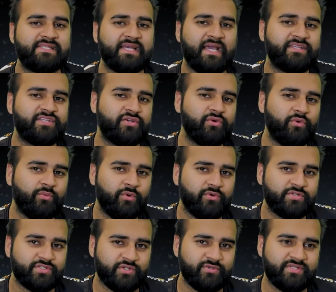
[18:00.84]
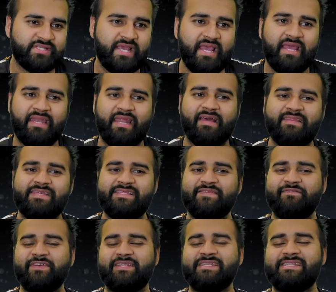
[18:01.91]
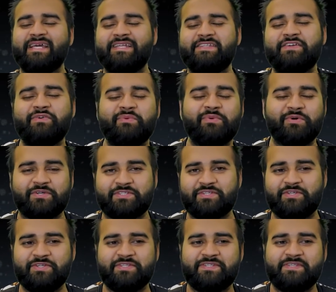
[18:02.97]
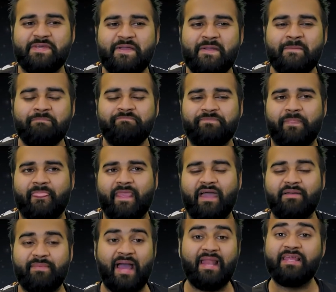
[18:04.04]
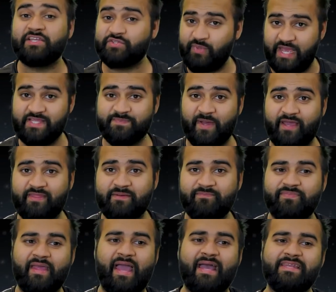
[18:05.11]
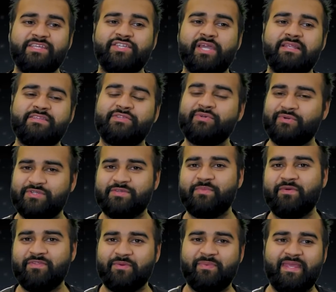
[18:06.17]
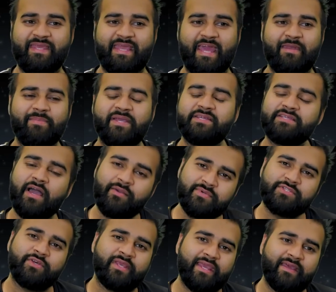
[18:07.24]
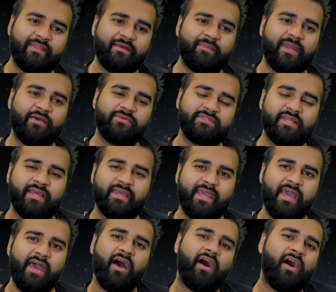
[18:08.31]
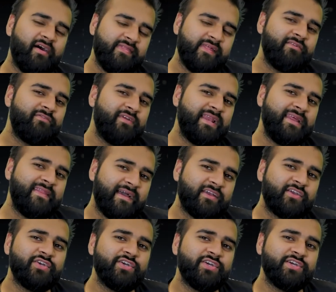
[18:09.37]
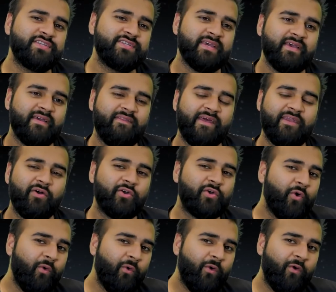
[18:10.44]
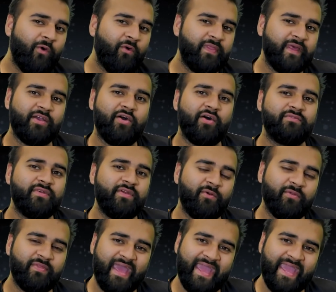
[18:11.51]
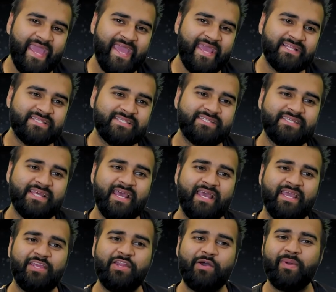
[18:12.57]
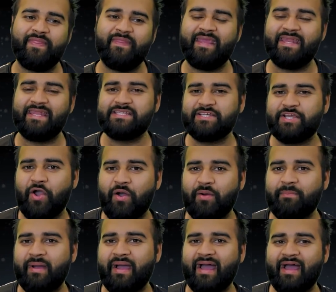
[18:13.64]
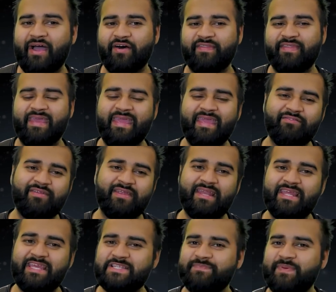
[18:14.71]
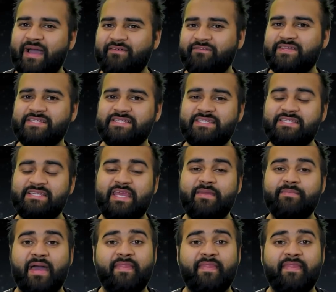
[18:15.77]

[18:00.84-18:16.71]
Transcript: Tactical Warsuits. Now, these Invicta Tactical Warsuits, Alex swears by them. I had a chance to talk to him over the weekend because I was looking at them and I was like, are they really that good? They're not cool. They can't reroll their hits. You know, when they get into combat, are they really as powerful as they seem?